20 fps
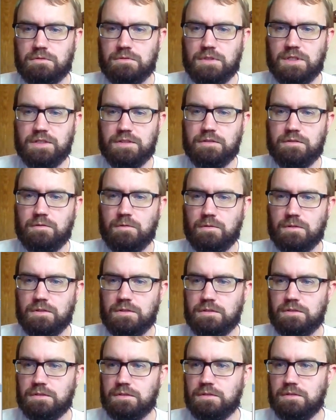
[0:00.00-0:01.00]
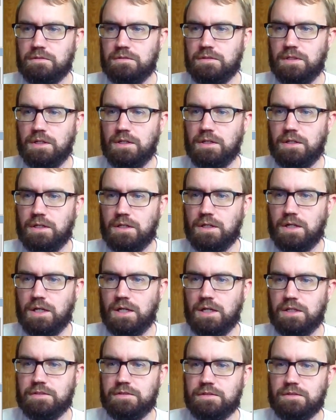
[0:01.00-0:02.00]
Isidore? Yeah.
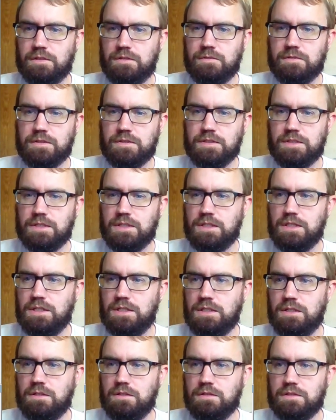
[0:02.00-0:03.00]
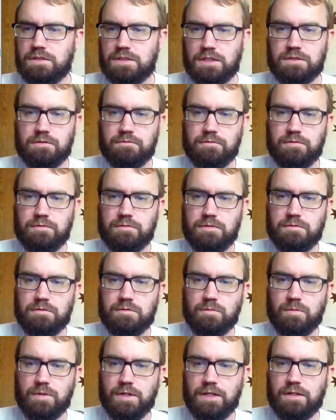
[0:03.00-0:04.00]
Oslo is a city, signs of
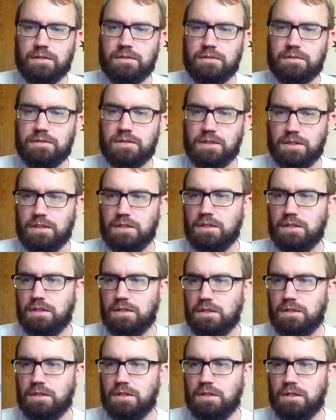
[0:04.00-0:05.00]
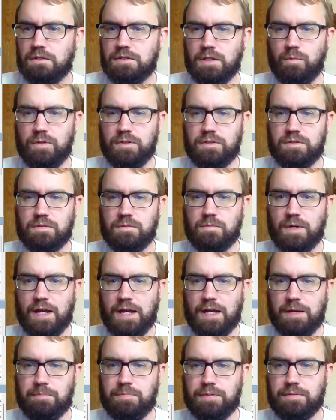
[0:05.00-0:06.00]
use where. Okay, winter
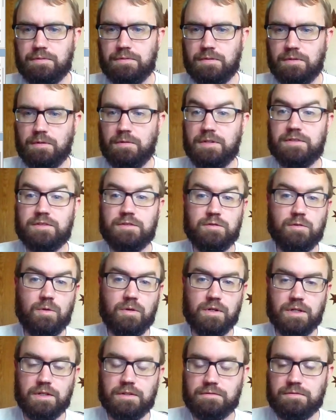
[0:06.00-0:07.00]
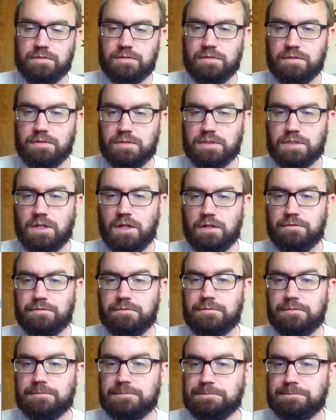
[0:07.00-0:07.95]
wrap. Oh, Isadora. Scarf.